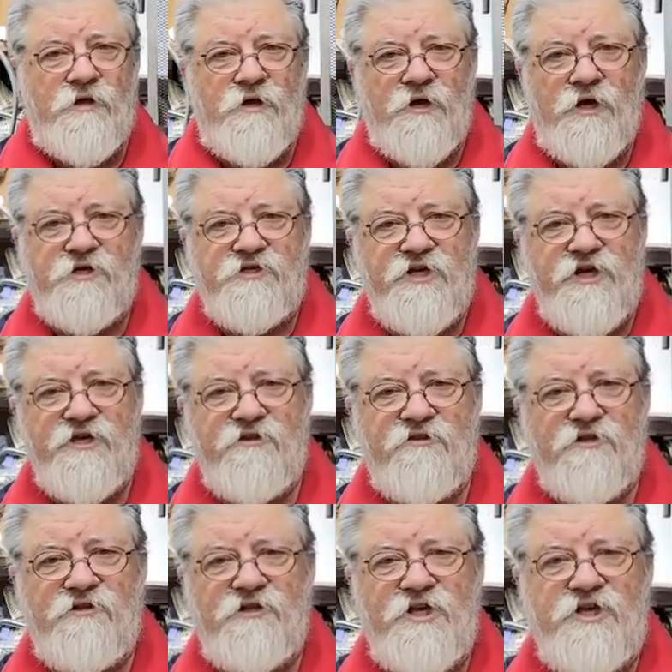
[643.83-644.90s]
I take
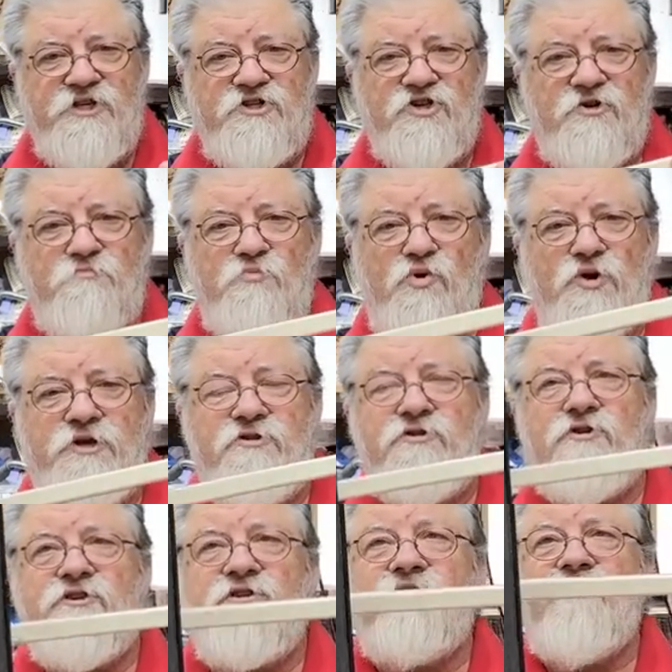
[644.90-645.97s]
the laser
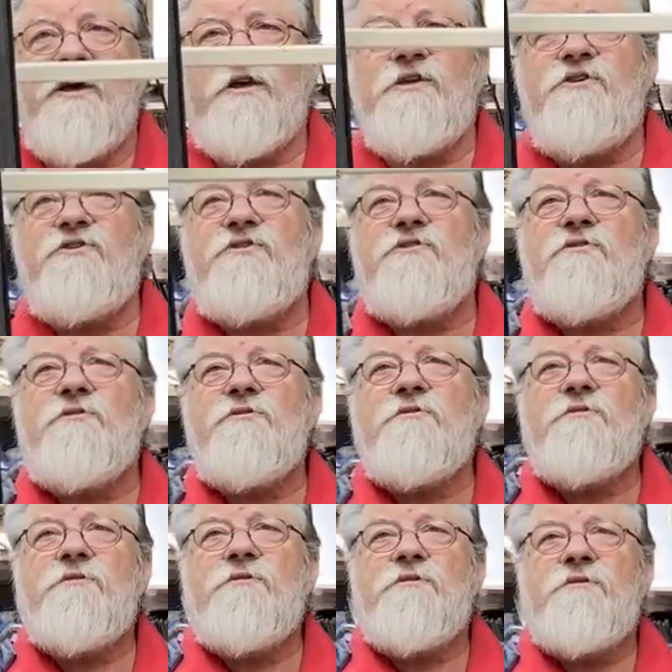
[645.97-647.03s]
pointer device,
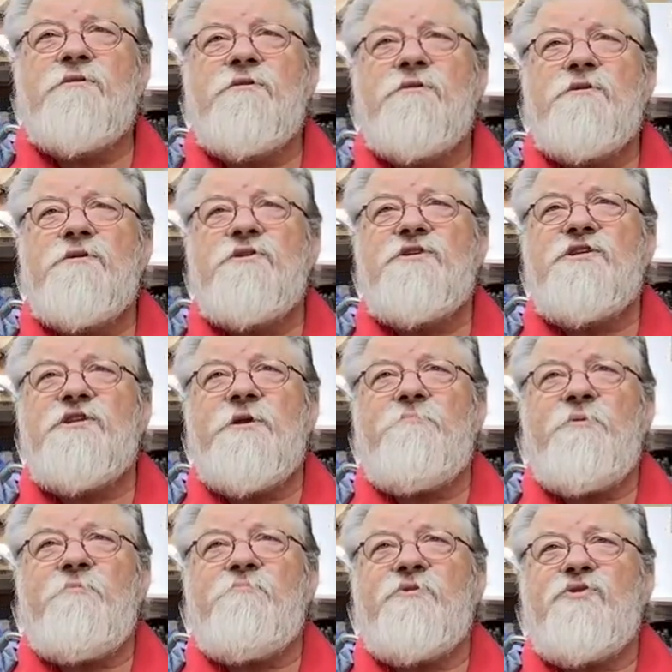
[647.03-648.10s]
slip
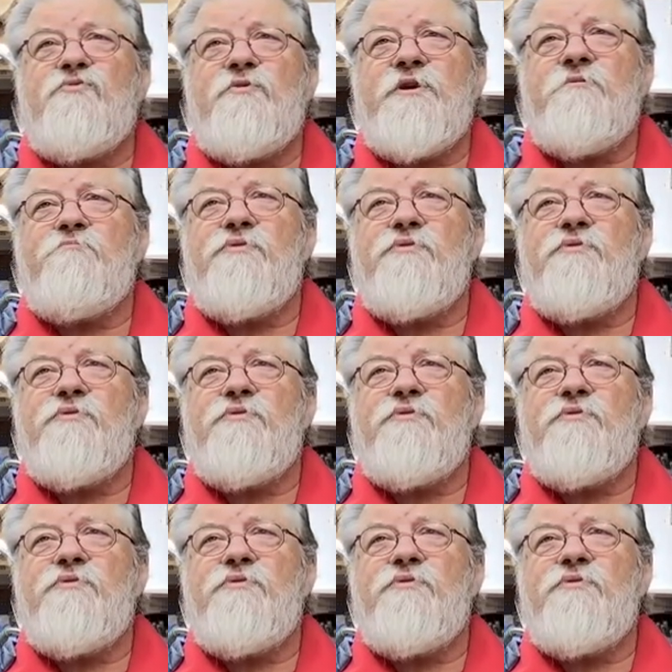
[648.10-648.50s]
it between